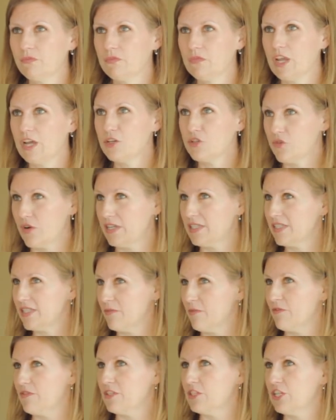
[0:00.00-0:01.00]
address some
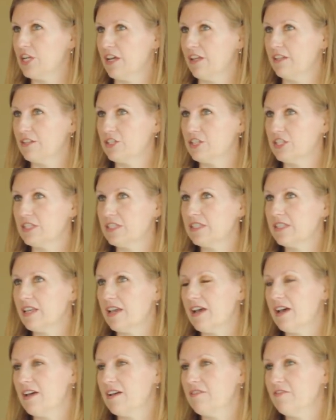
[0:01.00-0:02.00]
of the challenges
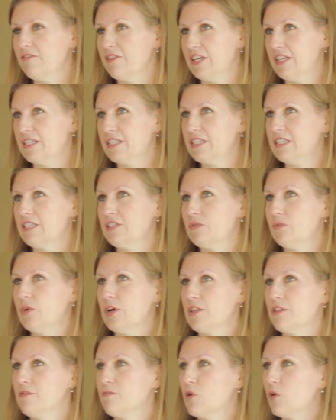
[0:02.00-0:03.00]
faced
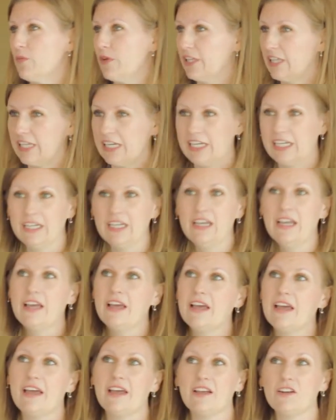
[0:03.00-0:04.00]
with mobility
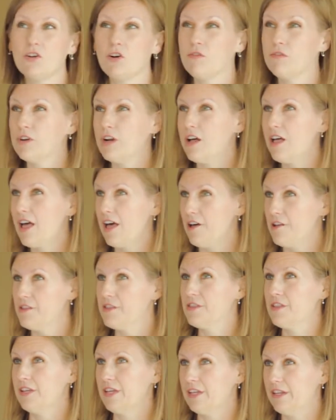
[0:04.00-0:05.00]
and overall
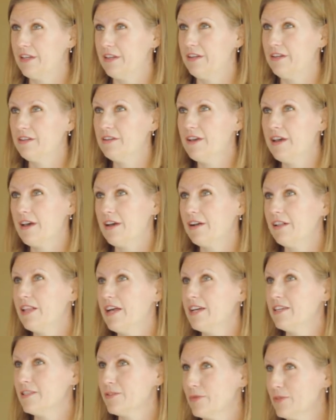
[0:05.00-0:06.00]
health in
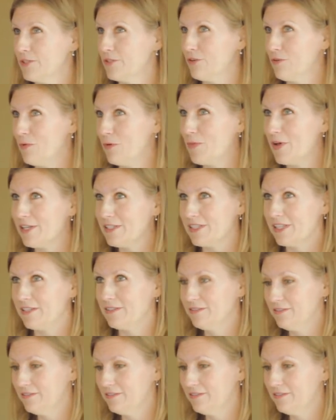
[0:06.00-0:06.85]
clients with cerebral palsy.